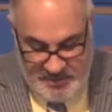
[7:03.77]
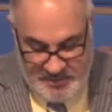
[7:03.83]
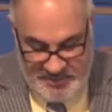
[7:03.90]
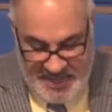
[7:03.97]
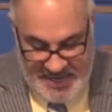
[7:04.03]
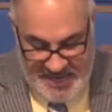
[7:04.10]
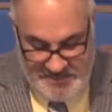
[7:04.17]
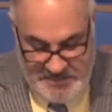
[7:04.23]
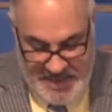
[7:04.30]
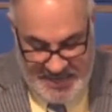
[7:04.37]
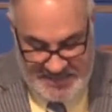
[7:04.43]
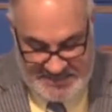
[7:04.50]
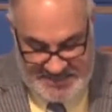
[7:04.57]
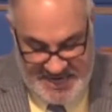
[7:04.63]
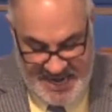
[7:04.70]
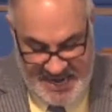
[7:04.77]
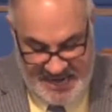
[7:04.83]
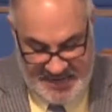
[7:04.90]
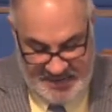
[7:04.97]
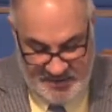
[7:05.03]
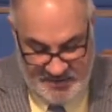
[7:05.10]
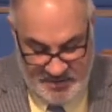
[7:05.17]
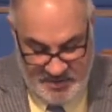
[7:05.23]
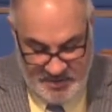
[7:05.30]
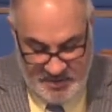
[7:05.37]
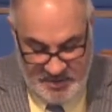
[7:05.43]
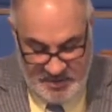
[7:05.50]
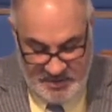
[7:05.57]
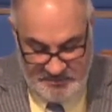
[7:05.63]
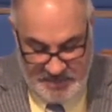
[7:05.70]
That I may attain
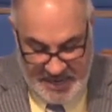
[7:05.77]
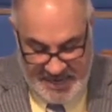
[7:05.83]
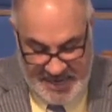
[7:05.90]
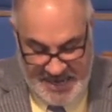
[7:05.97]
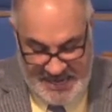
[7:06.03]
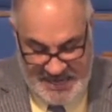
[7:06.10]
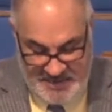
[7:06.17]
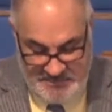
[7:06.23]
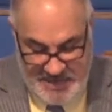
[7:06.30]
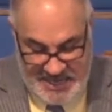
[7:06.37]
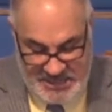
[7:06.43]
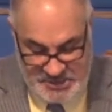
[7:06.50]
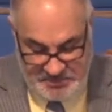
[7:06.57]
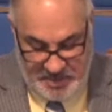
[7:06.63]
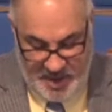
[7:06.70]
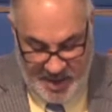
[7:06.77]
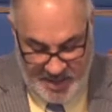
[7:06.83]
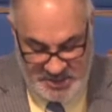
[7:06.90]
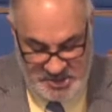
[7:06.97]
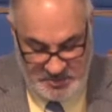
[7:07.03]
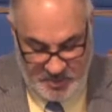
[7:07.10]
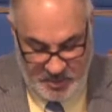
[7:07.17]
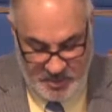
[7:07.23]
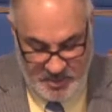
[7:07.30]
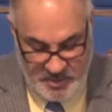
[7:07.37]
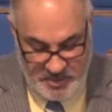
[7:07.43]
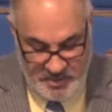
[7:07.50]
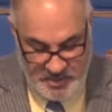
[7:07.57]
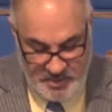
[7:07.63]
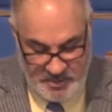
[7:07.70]
by any means
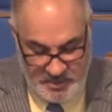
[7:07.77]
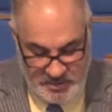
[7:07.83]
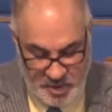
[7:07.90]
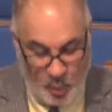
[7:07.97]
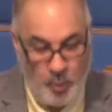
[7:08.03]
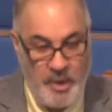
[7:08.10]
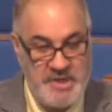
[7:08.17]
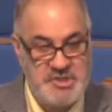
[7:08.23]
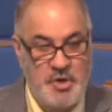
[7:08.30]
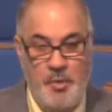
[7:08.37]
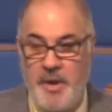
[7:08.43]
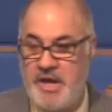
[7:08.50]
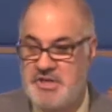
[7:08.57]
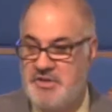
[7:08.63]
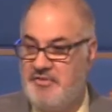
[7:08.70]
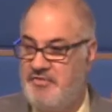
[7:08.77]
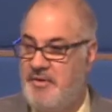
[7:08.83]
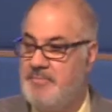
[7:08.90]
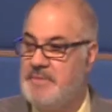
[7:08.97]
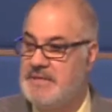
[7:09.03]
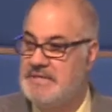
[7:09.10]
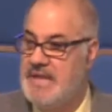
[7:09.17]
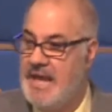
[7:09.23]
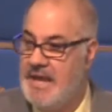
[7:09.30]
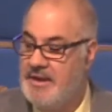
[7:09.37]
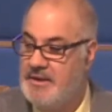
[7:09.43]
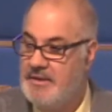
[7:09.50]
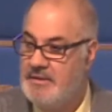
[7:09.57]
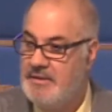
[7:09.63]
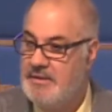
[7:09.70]
possible the resurrection from the
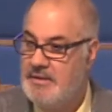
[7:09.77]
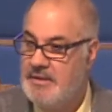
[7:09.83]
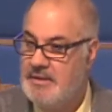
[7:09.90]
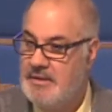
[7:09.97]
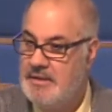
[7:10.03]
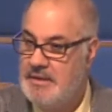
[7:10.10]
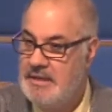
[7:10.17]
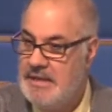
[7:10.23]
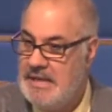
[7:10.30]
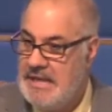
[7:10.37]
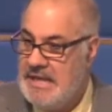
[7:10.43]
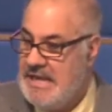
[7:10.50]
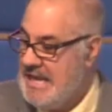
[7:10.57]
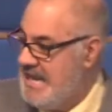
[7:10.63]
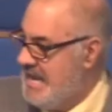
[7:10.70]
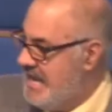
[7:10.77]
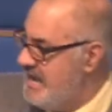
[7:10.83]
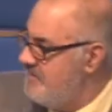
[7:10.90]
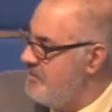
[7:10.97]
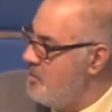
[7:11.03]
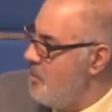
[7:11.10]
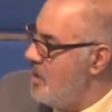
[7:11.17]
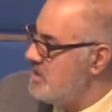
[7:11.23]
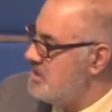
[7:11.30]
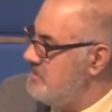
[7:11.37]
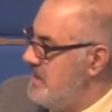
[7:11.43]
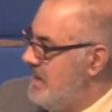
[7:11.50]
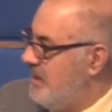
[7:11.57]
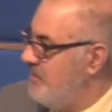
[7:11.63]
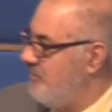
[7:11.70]
dead. He even wants to
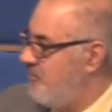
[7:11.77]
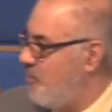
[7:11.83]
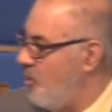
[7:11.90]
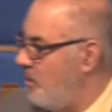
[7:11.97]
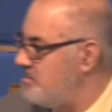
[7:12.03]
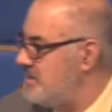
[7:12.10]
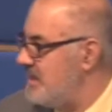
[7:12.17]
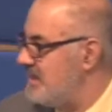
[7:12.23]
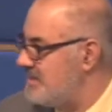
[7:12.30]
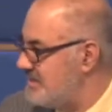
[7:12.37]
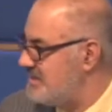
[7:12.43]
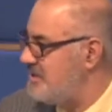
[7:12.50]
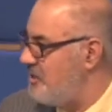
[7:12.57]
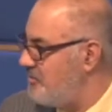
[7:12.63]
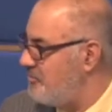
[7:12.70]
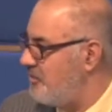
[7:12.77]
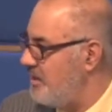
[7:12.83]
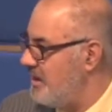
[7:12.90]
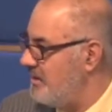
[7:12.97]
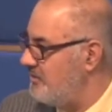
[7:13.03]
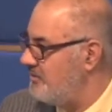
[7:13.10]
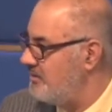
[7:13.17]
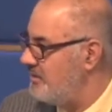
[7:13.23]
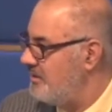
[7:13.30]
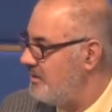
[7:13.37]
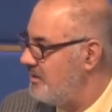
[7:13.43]
be conformed to his sufferings.